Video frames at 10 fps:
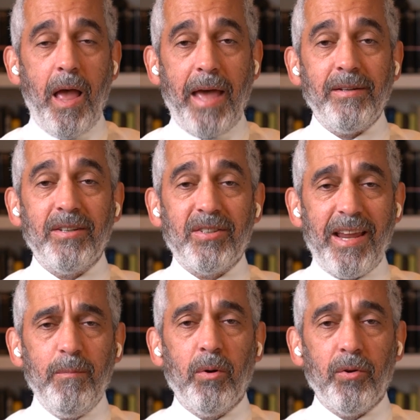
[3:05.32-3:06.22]
and
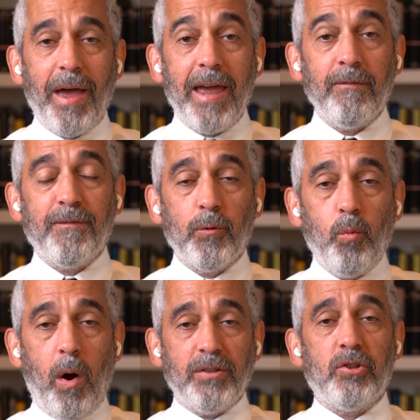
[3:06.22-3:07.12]
disabled? And for
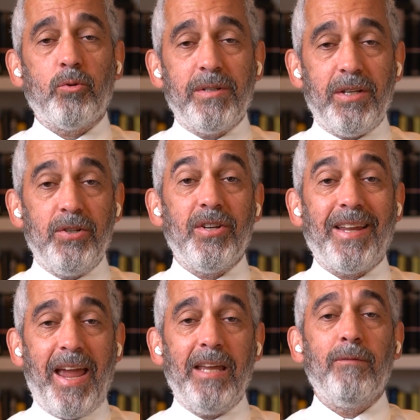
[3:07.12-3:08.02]
what
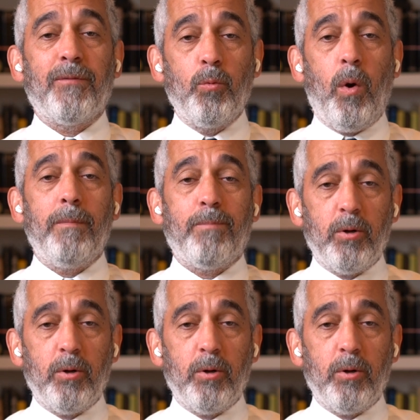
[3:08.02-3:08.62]
strategic end? For what